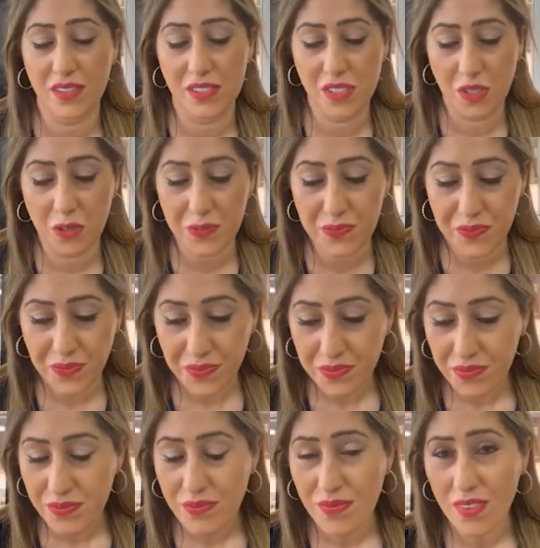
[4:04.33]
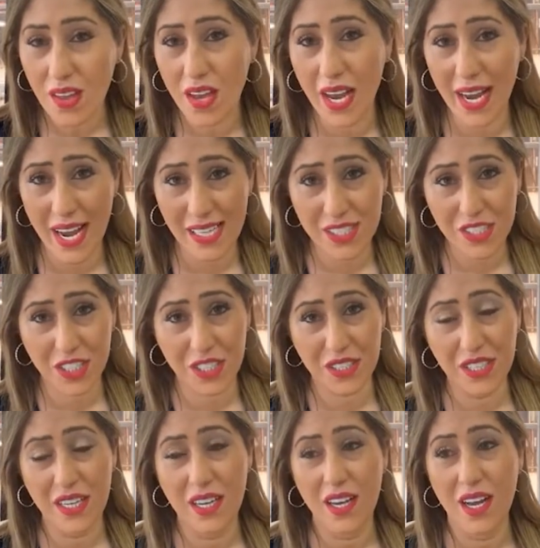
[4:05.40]
So I asked her,
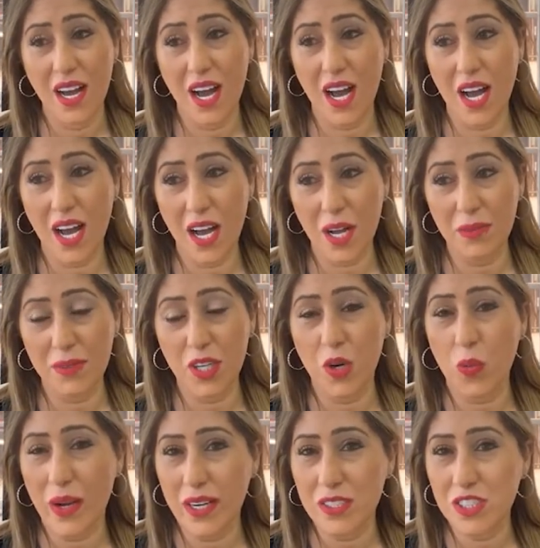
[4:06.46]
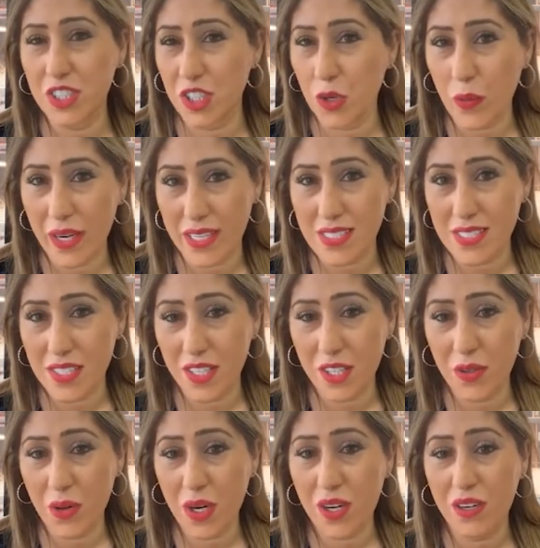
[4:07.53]
do you know what entity
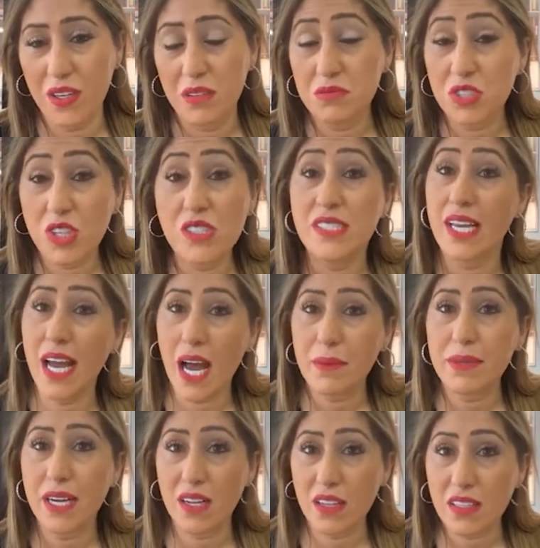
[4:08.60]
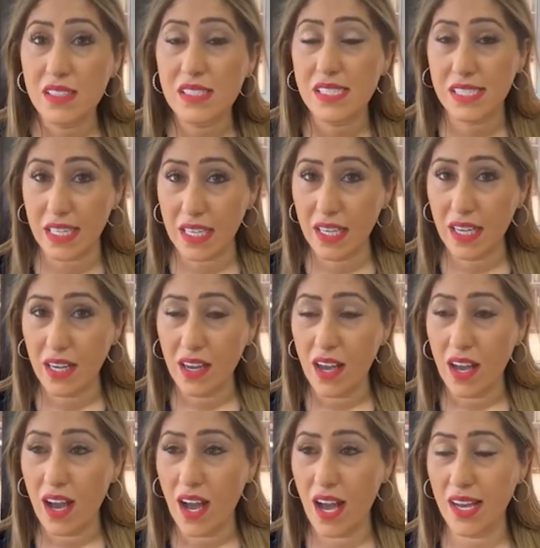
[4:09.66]
you are? She goes, yeah, I'm an LLC.
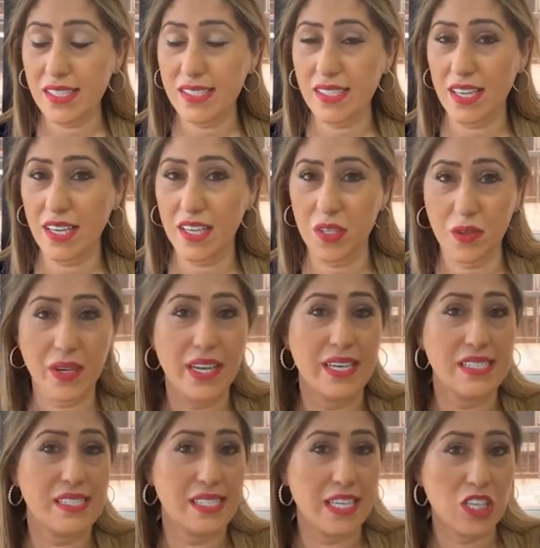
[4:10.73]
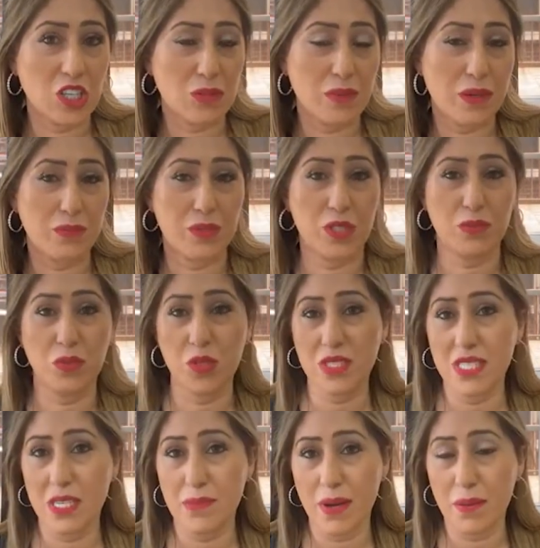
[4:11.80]
I said, okay, single member,
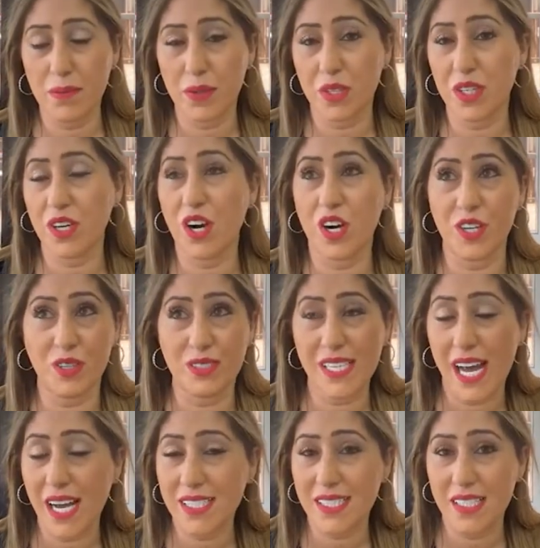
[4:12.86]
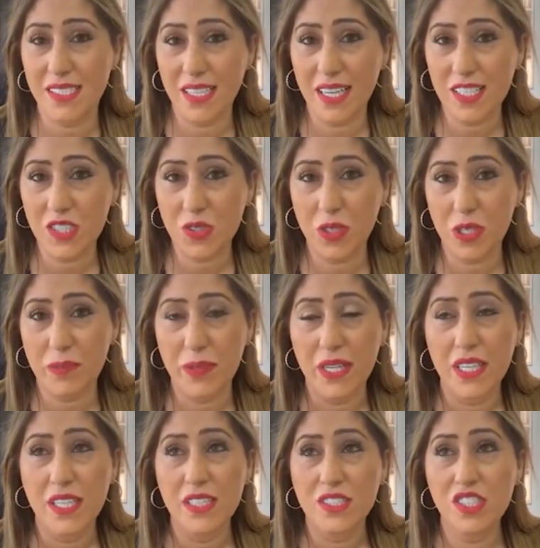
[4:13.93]
multi-member, are you taxed as an S Corp?
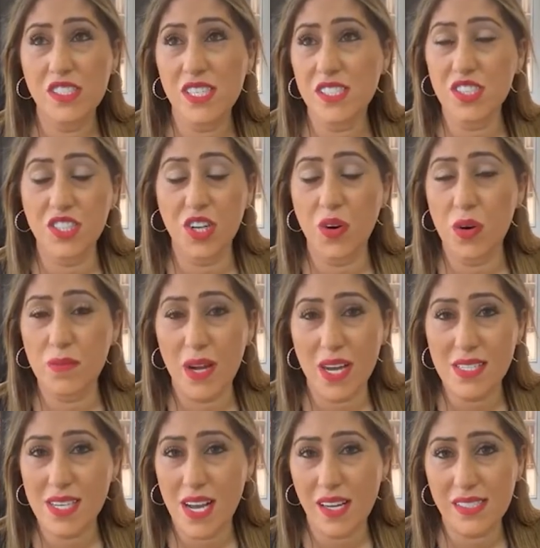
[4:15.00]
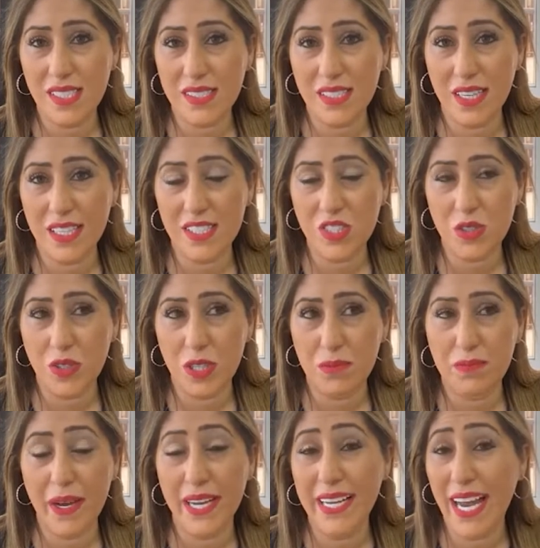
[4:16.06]
She says, no, I'm not taxed as an S Corp.
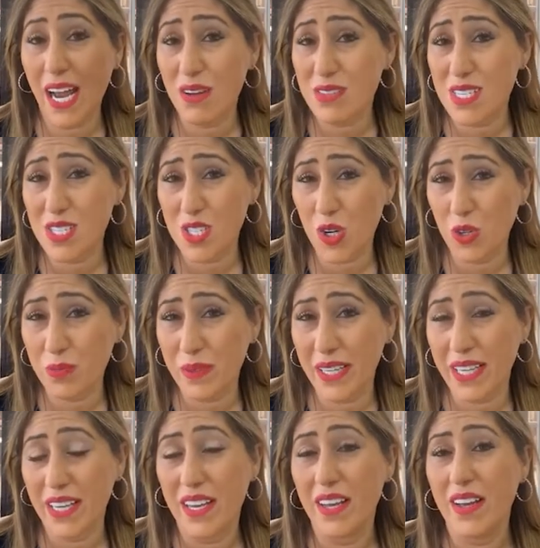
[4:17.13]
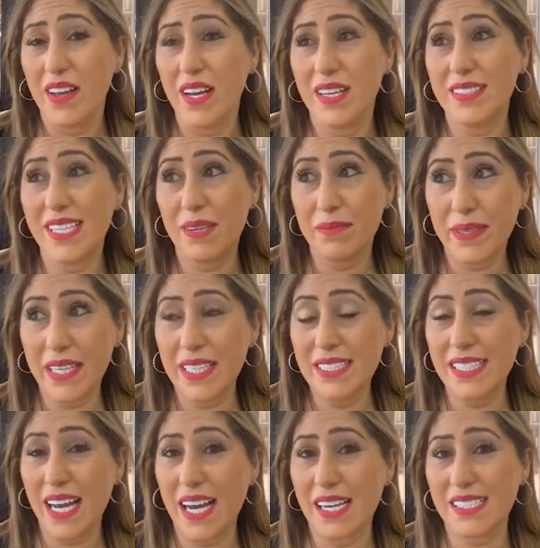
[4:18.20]
My accountant told me being
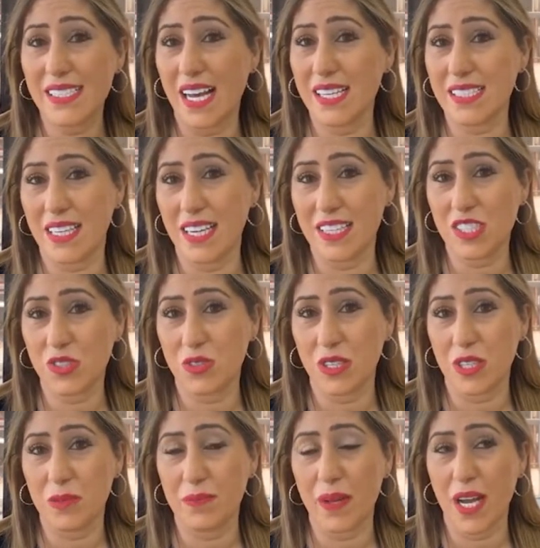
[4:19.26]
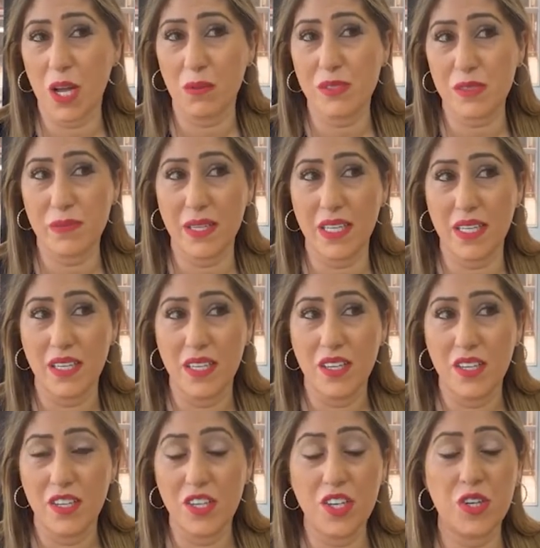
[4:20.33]
taxed as an S Corp helps me
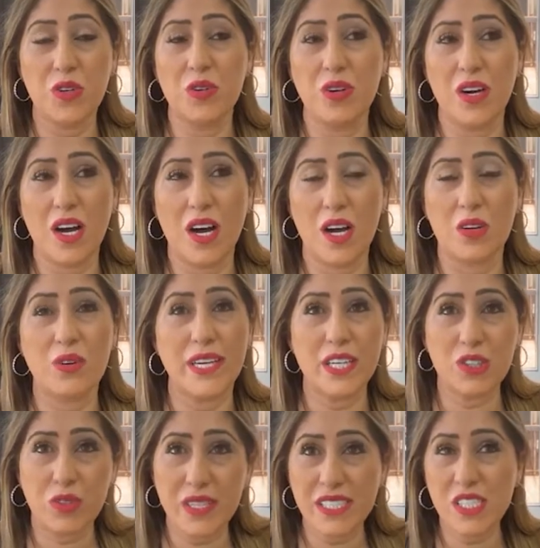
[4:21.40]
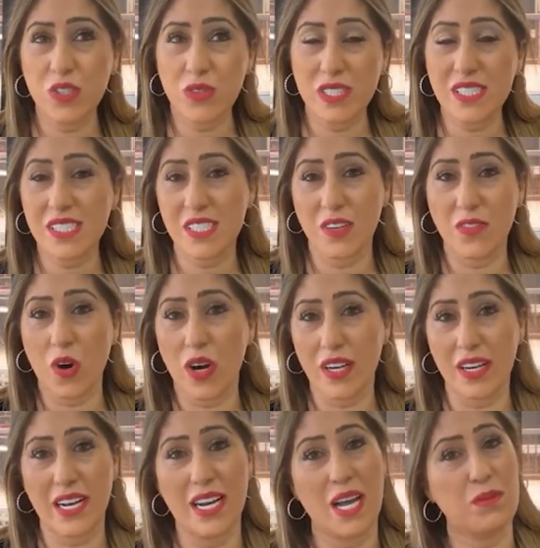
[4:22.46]
increase the risks of
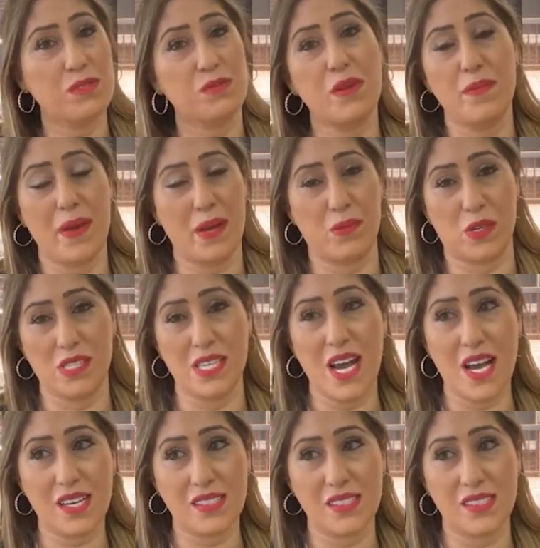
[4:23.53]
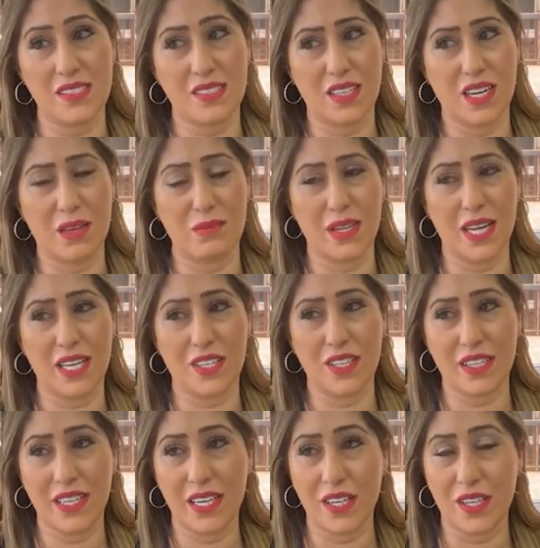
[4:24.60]
audit and helps me pay more taxes. And I'm like
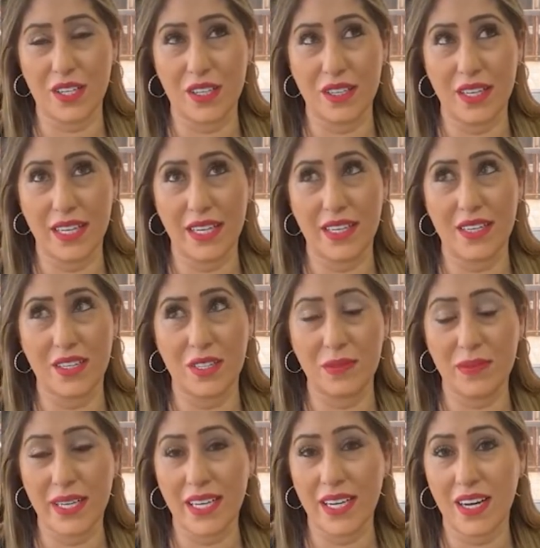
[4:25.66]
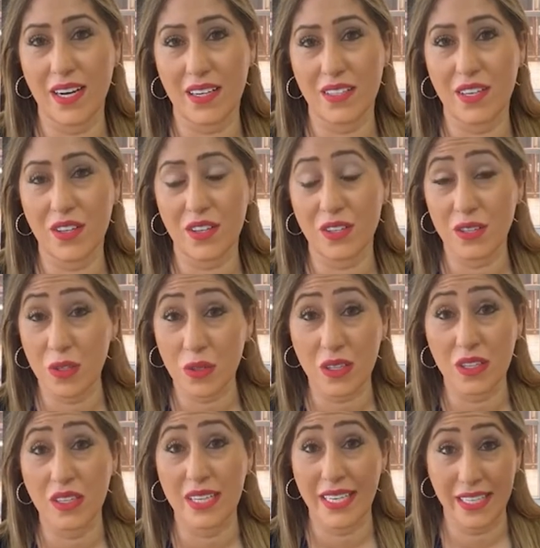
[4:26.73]
looking at her like, oh my God, another
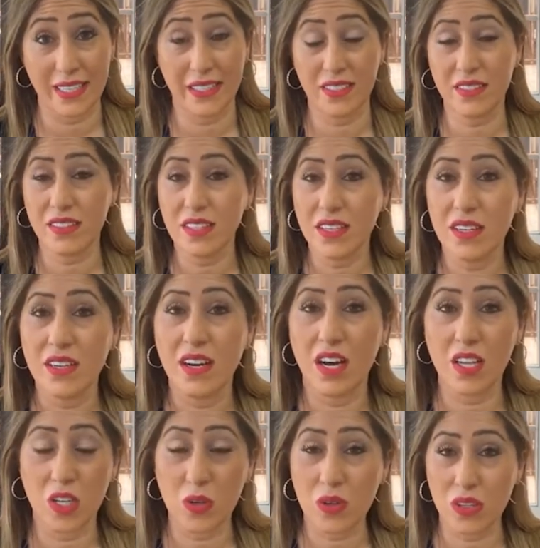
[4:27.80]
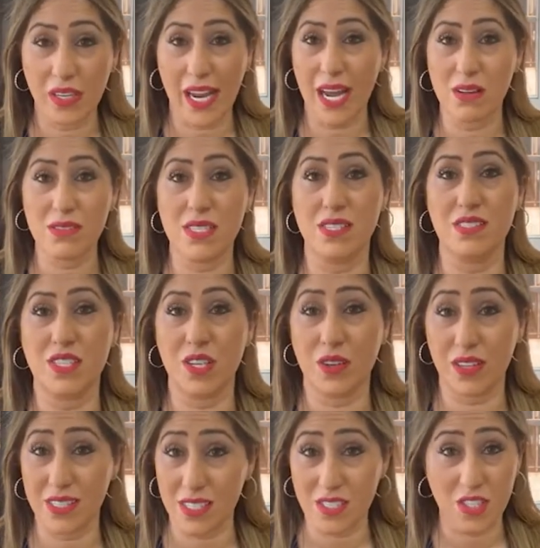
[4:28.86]
local idiot, a local accountant,
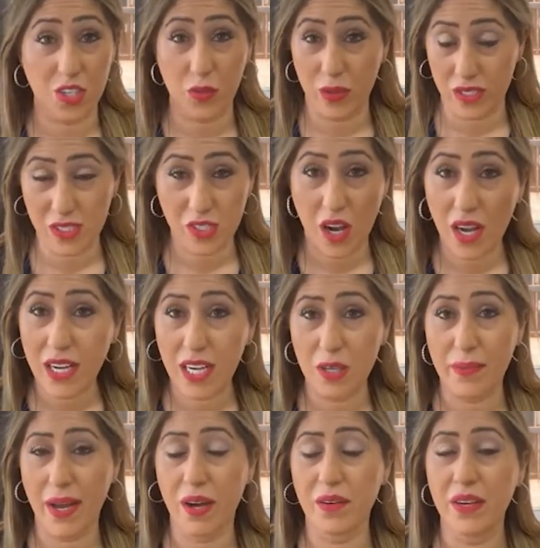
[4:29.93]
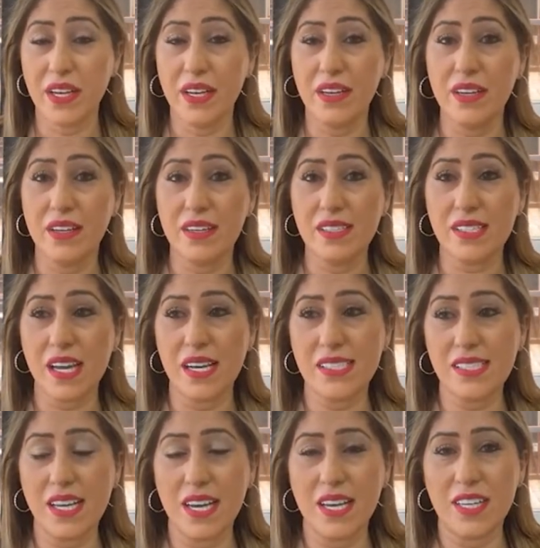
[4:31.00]
that doesn't know what he's talking about. So I
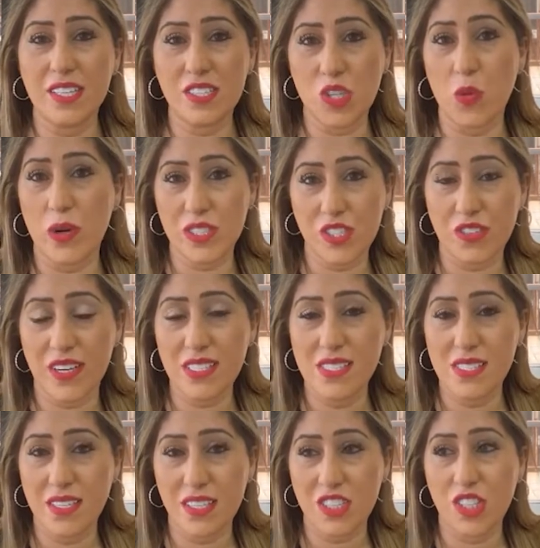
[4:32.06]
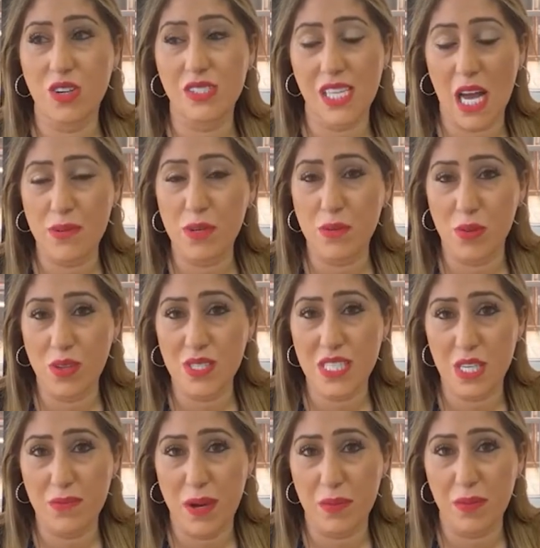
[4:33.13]
said, so what's your entity? She goes, I'm a
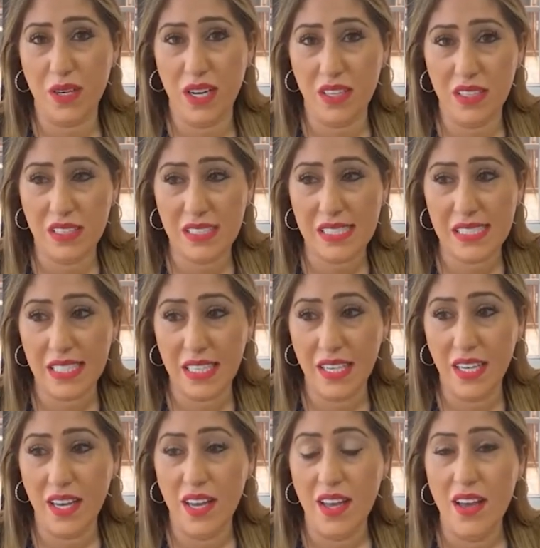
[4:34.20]
multi-member LLC.